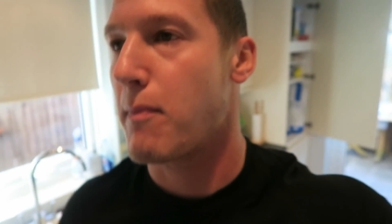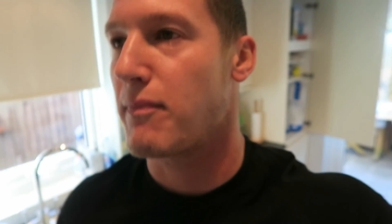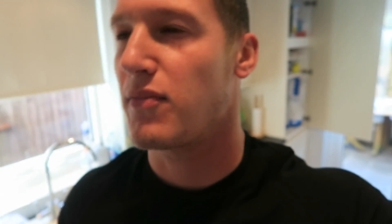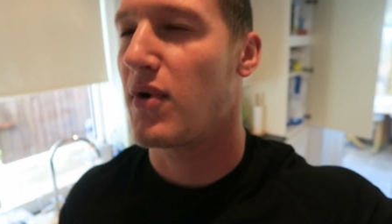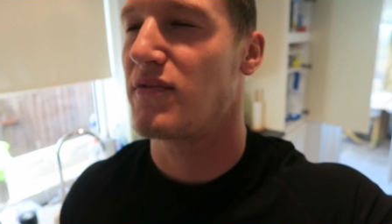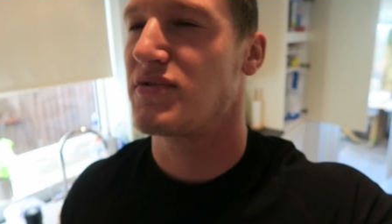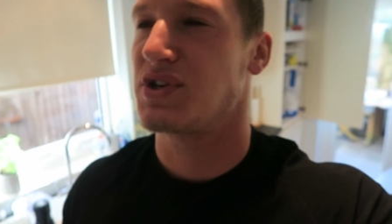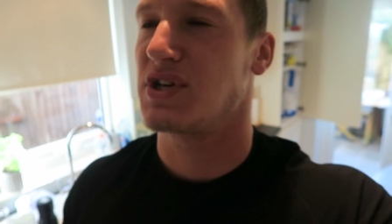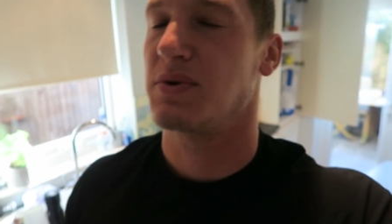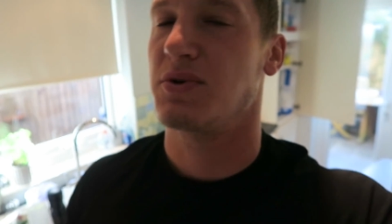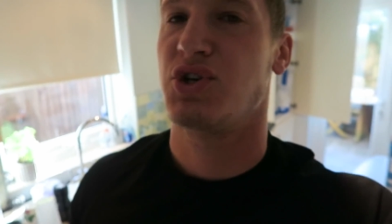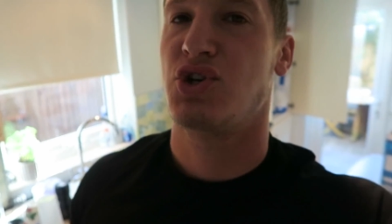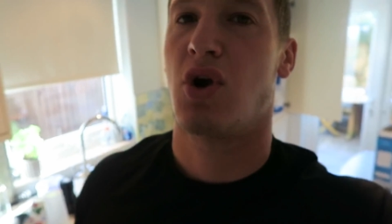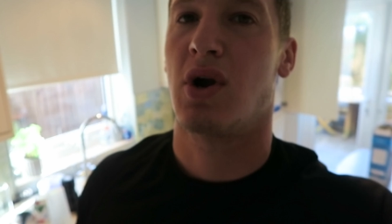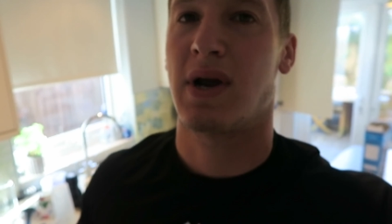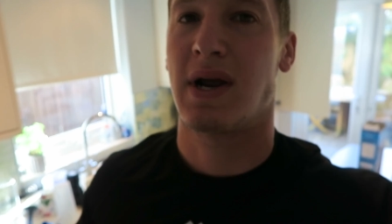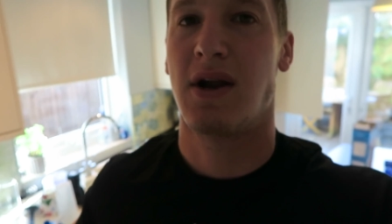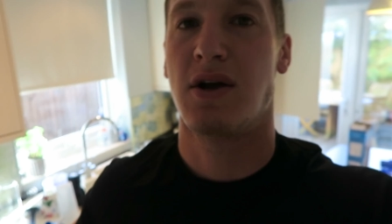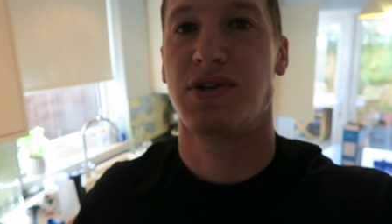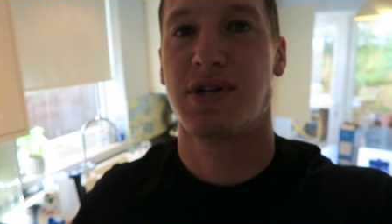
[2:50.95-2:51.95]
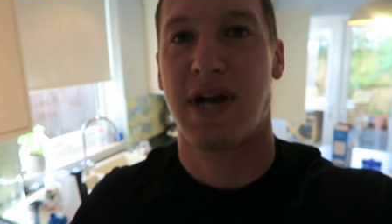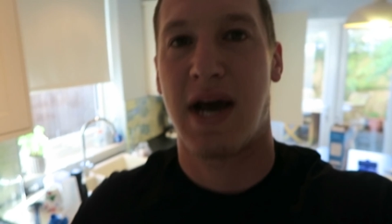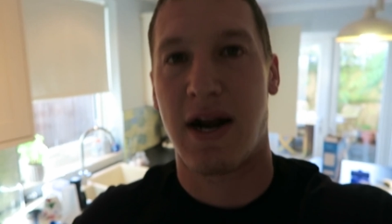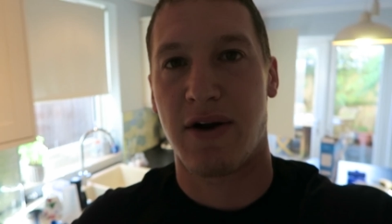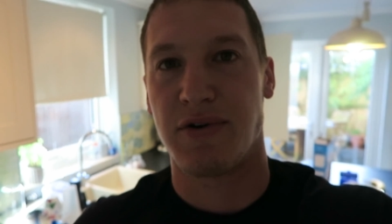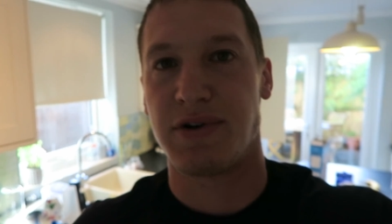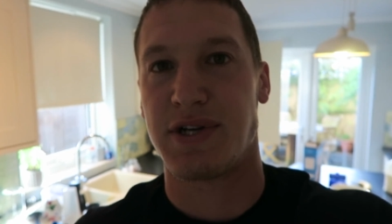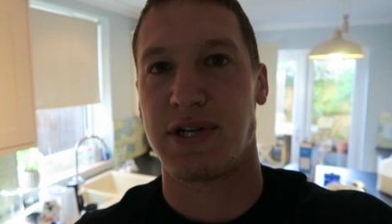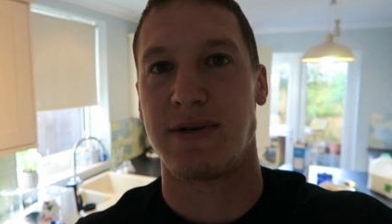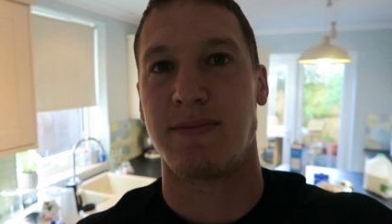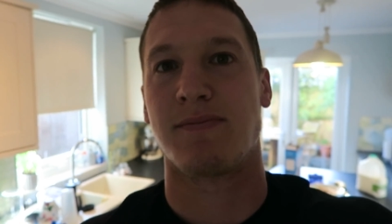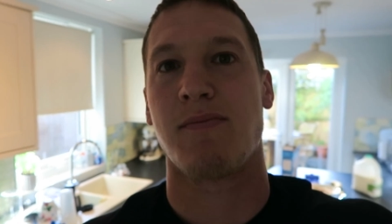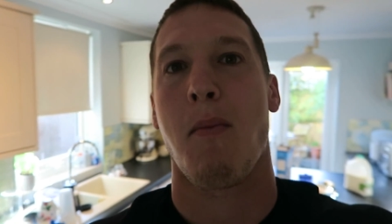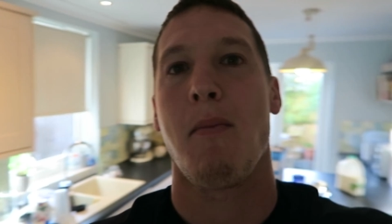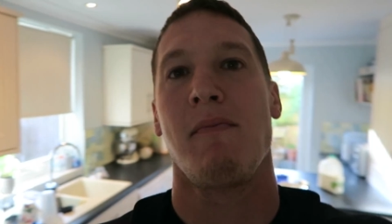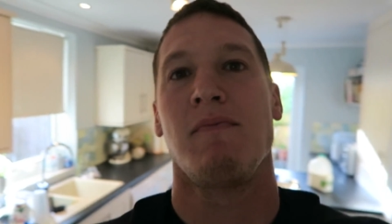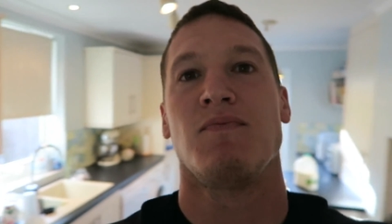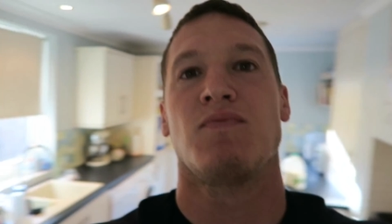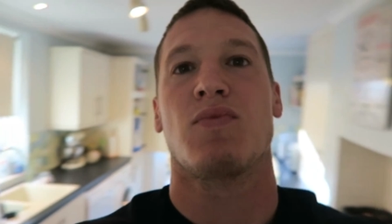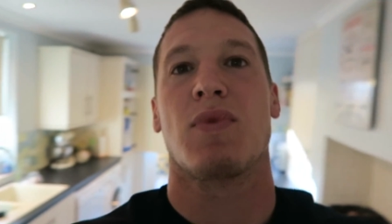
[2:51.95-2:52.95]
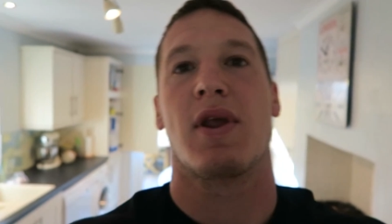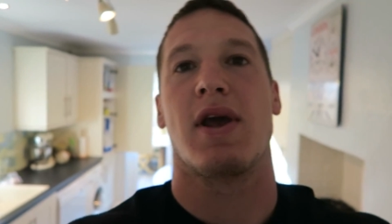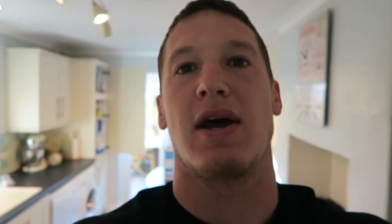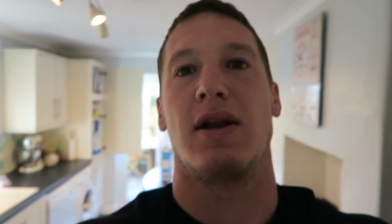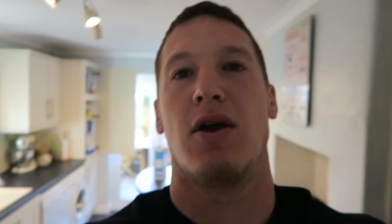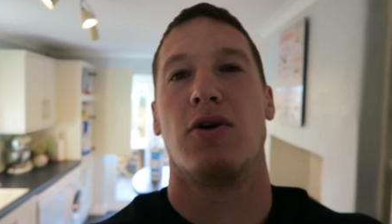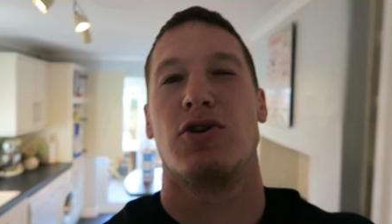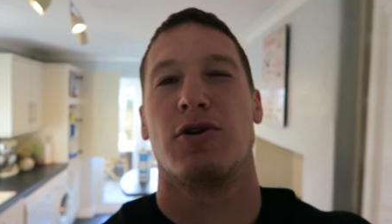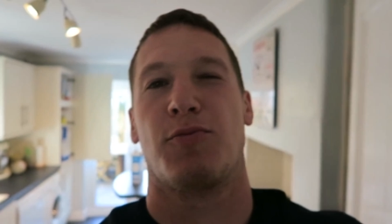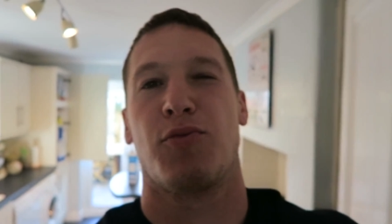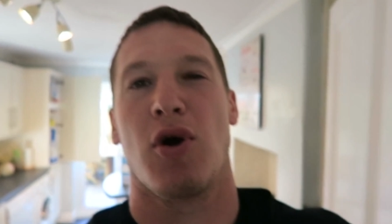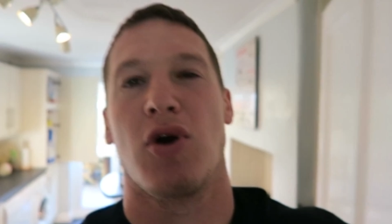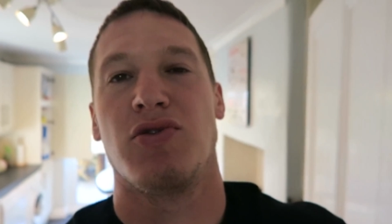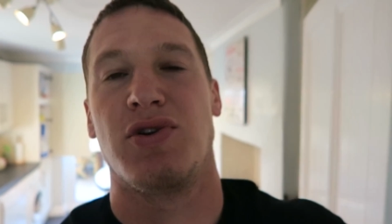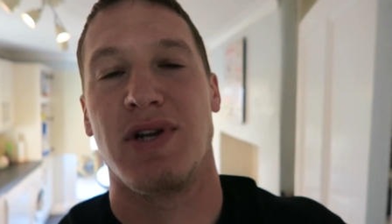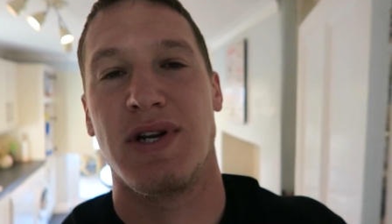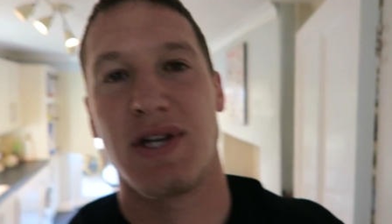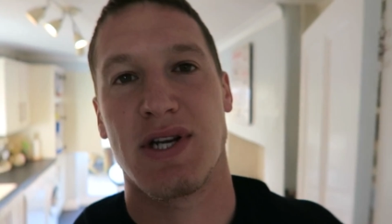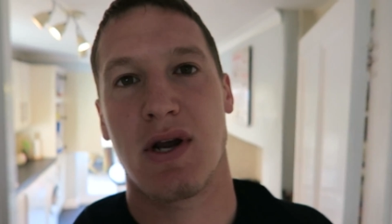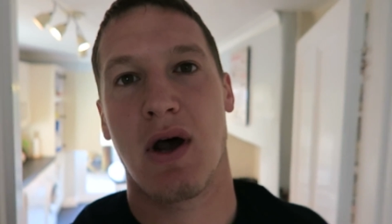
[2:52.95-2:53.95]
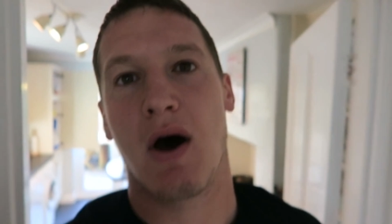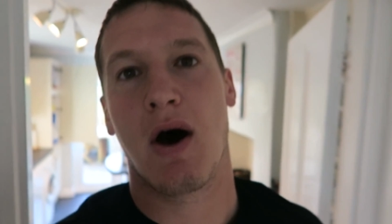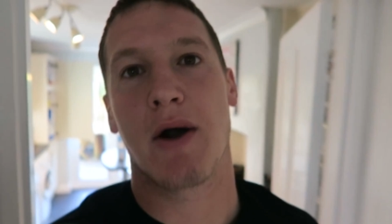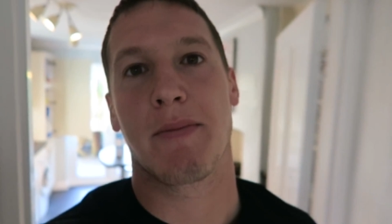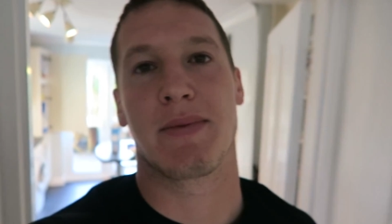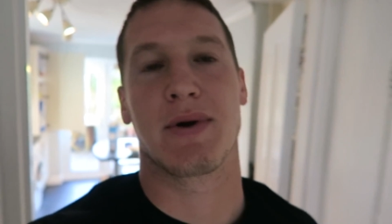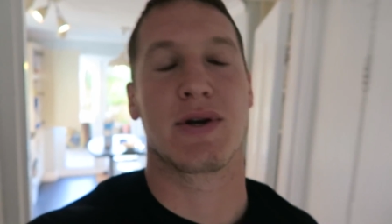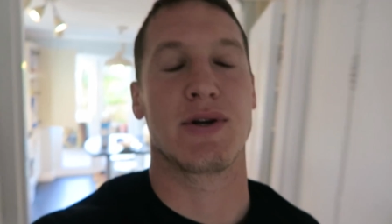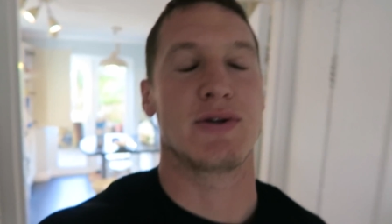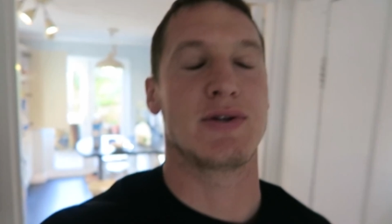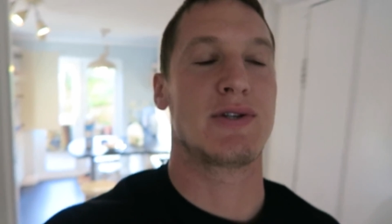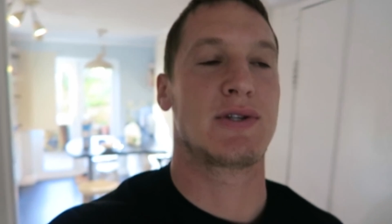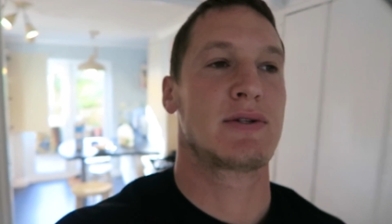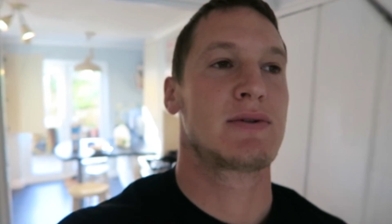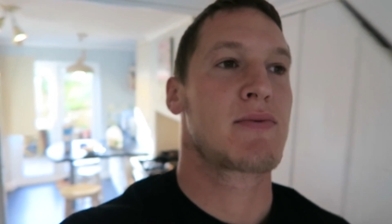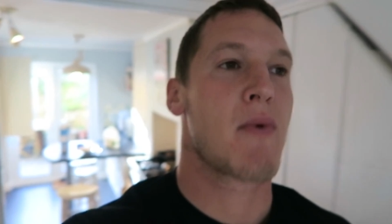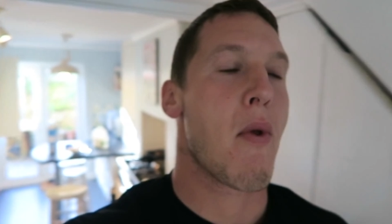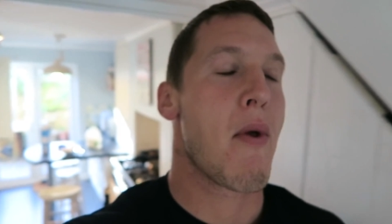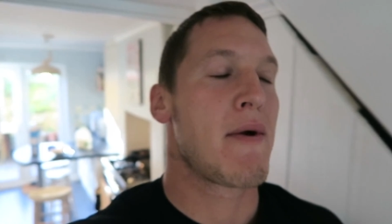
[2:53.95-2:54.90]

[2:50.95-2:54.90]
obviously we try and get loads of calories in, getting loads of protein is hard because